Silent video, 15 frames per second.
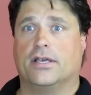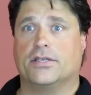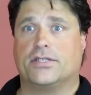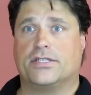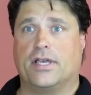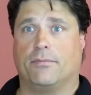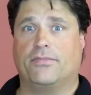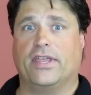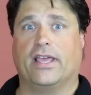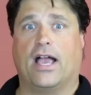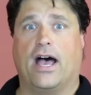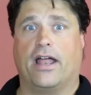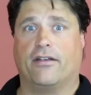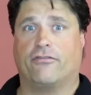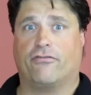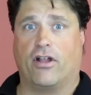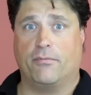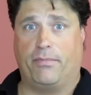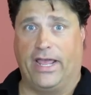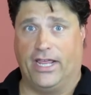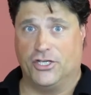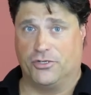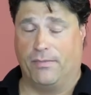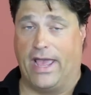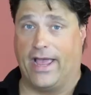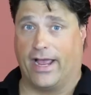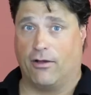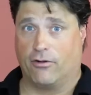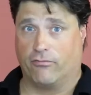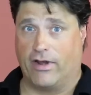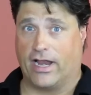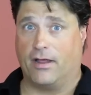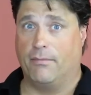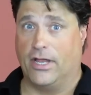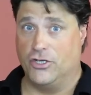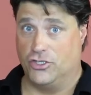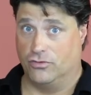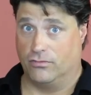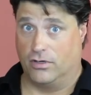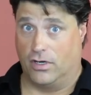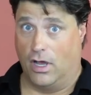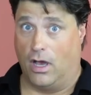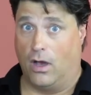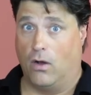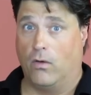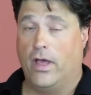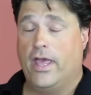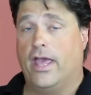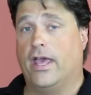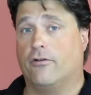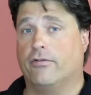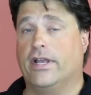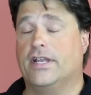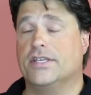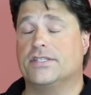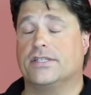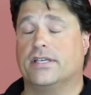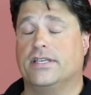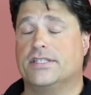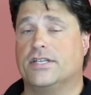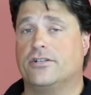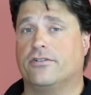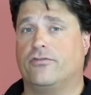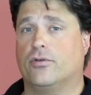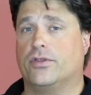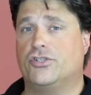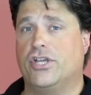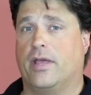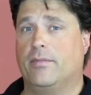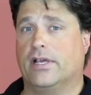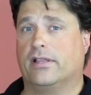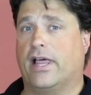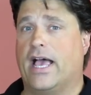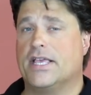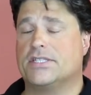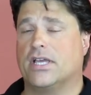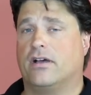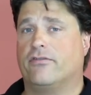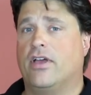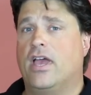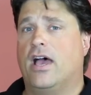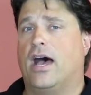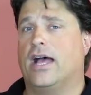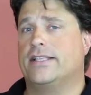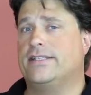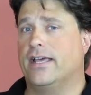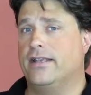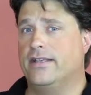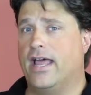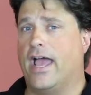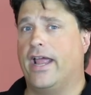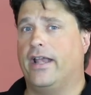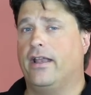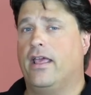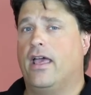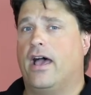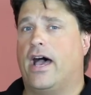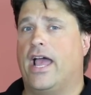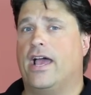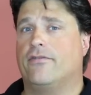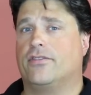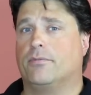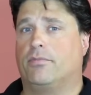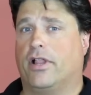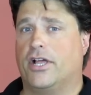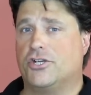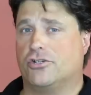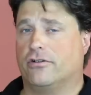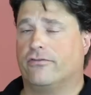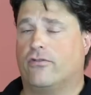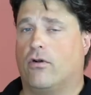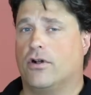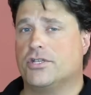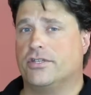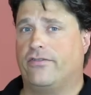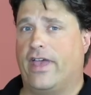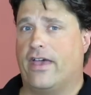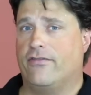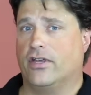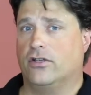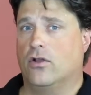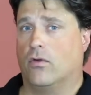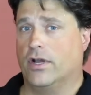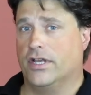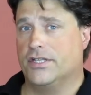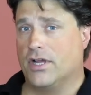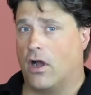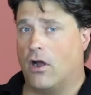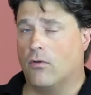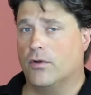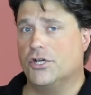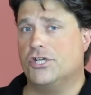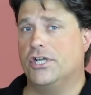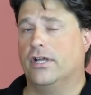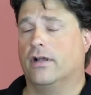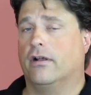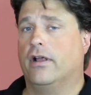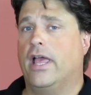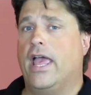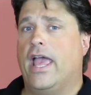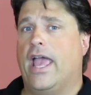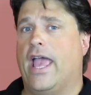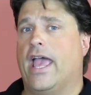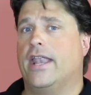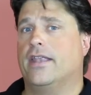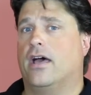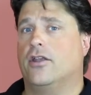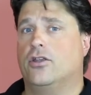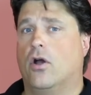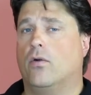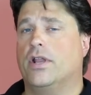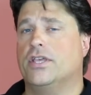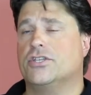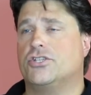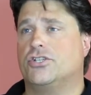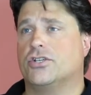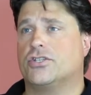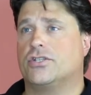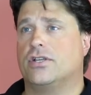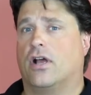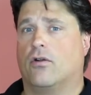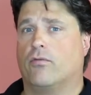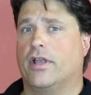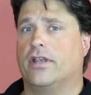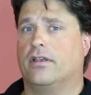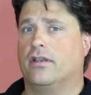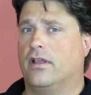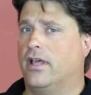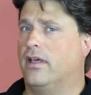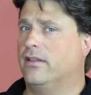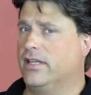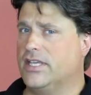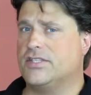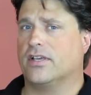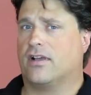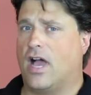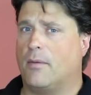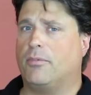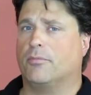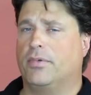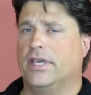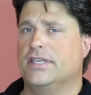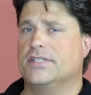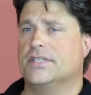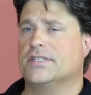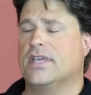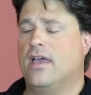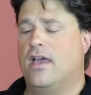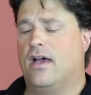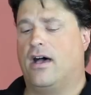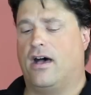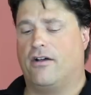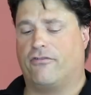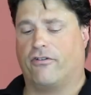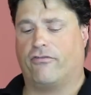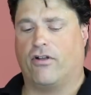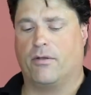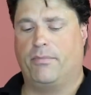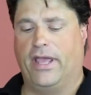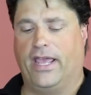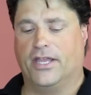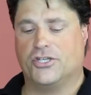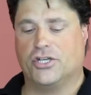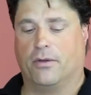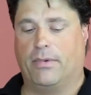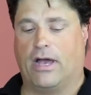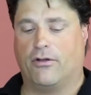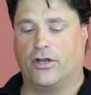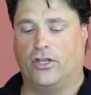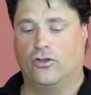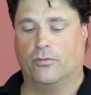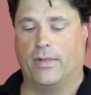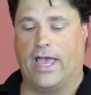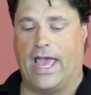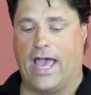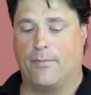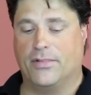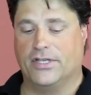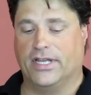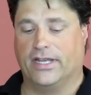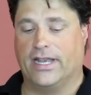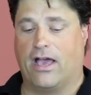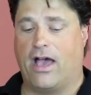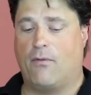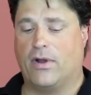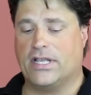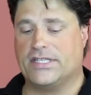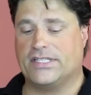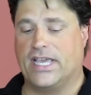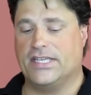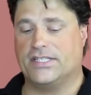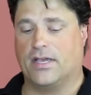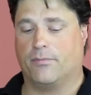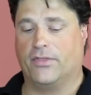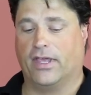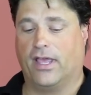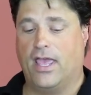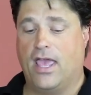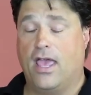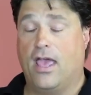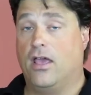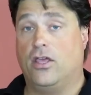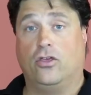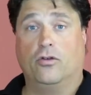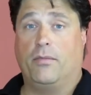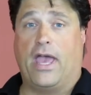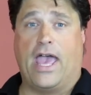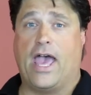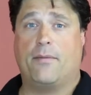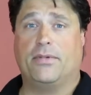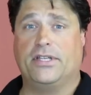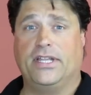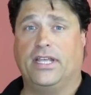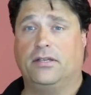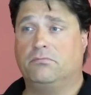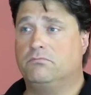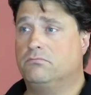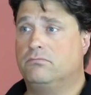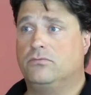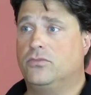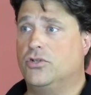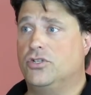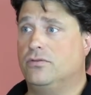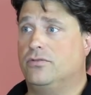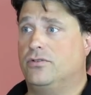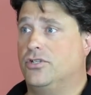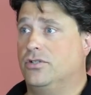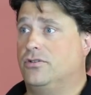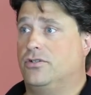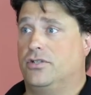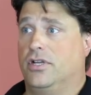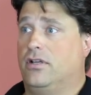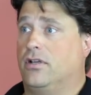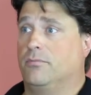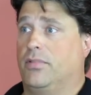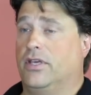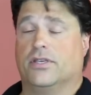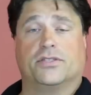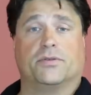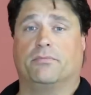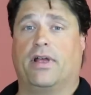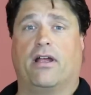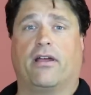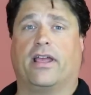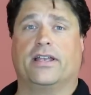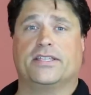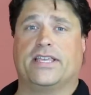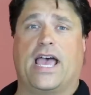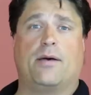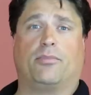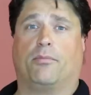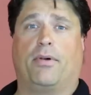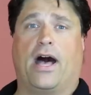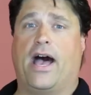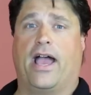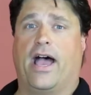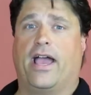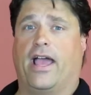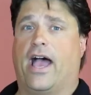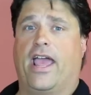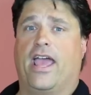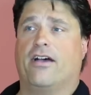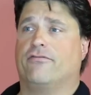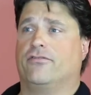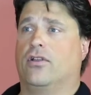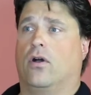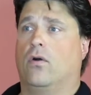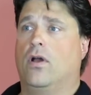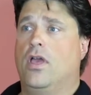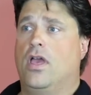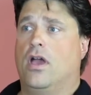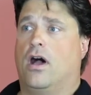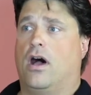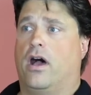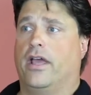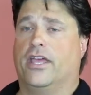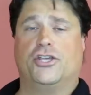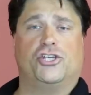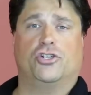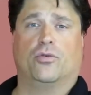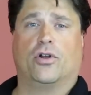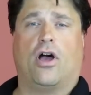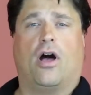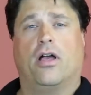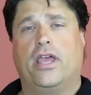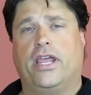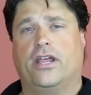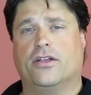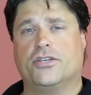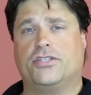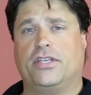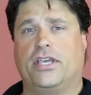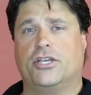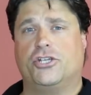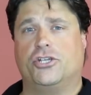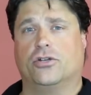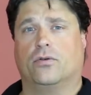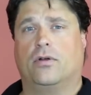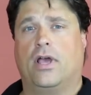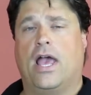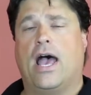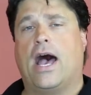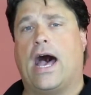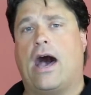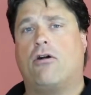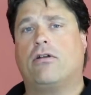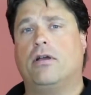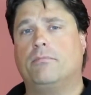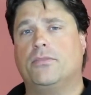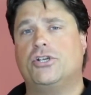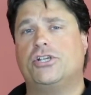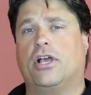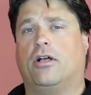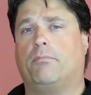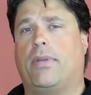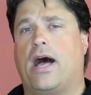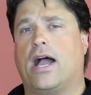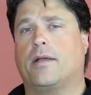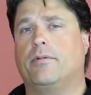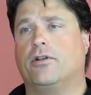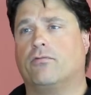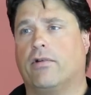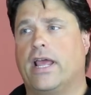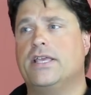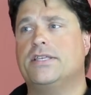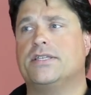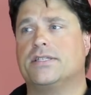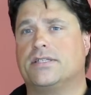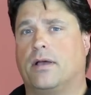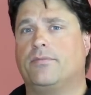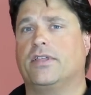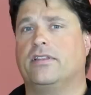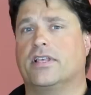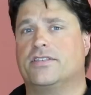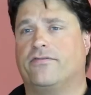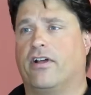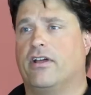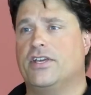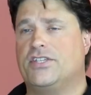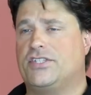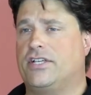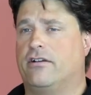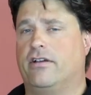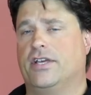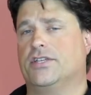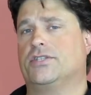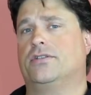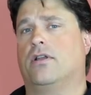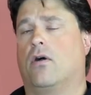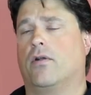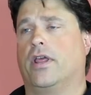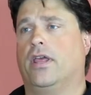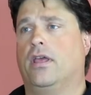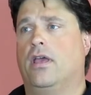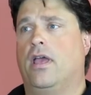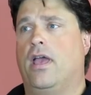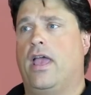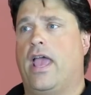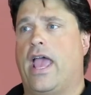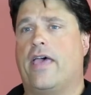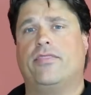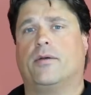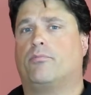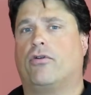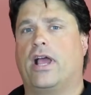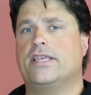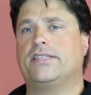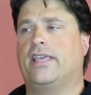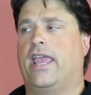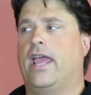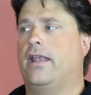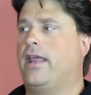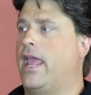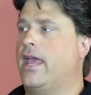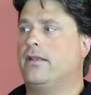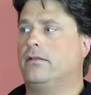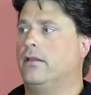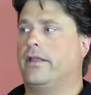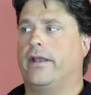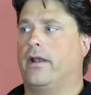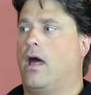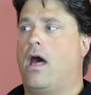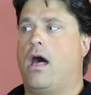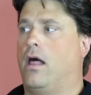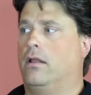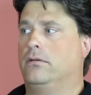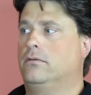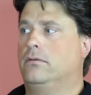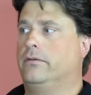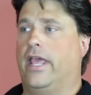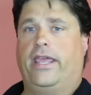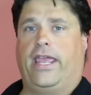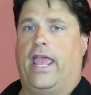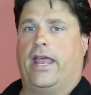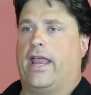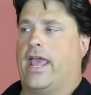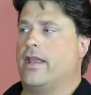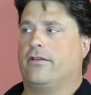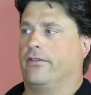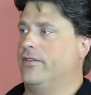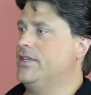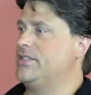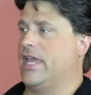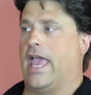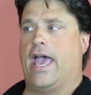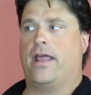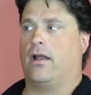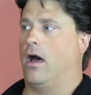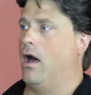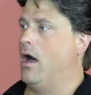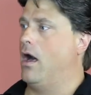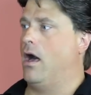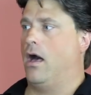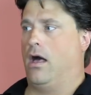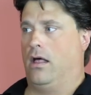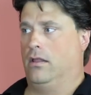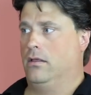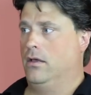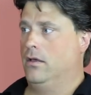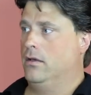something on Front Page Mag. I would recommend you go and read his interview with Jamie Glazov. Tonight, I have the pleasure, of course, of having Nonie Darwish here, and Nonie has just written at least a couple pieces for Front Page about Huma Abedin. Now, I want to say something. Huma Abedin, she could be as American as apple pie. I have no issue at all. Here's the issue. How come Michelle Bachmann raises something that's very serious, Nonie, and the press can't handle it at all? They can't handle this at all.